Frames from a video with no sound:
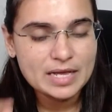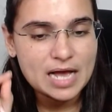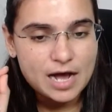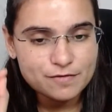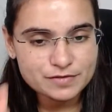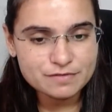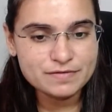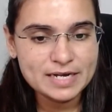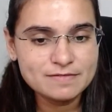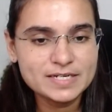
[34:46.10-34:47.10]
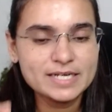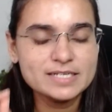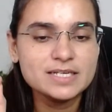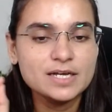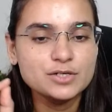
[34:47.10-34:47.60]
After 5
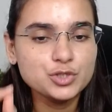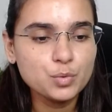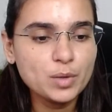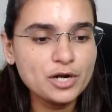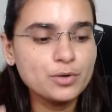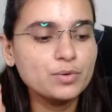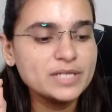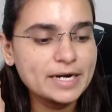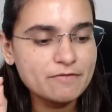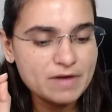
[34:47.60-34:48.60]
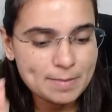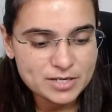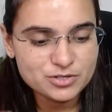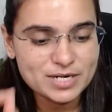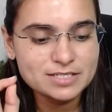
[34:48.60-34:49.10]
days, you will know that if I'm
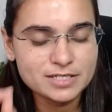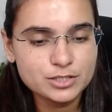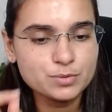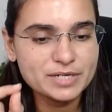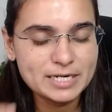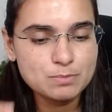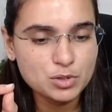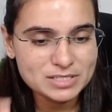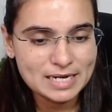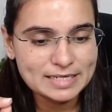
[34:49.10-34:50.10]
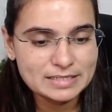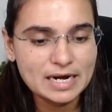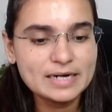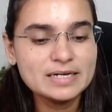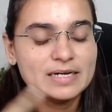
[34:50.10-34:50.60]
interested to read books like
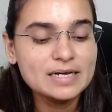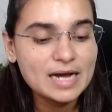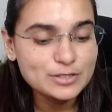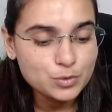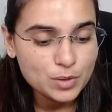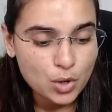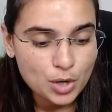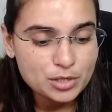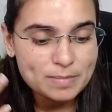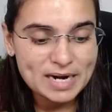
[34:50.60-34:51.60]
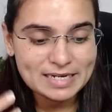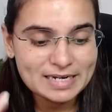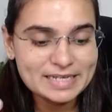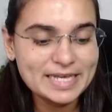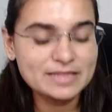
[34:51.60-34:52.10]
that, you will
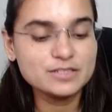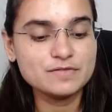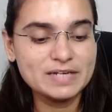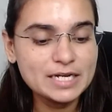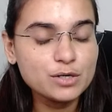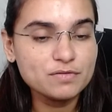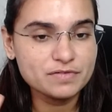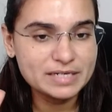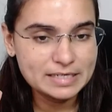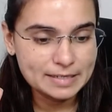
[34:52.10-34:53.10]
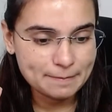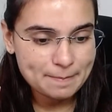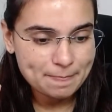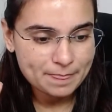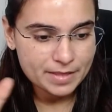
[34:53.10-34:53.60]
automatically get this feeling of reading.
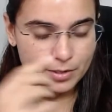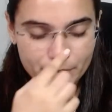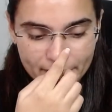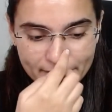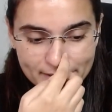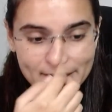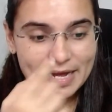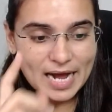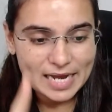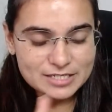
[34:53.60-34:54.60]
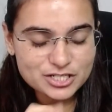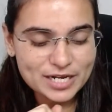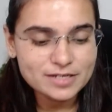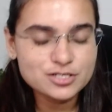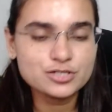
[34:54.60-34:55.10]
Okay, I'll
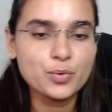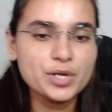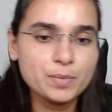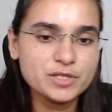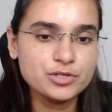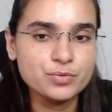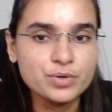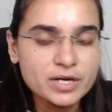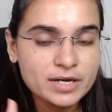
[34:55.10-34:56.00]
share a story with you.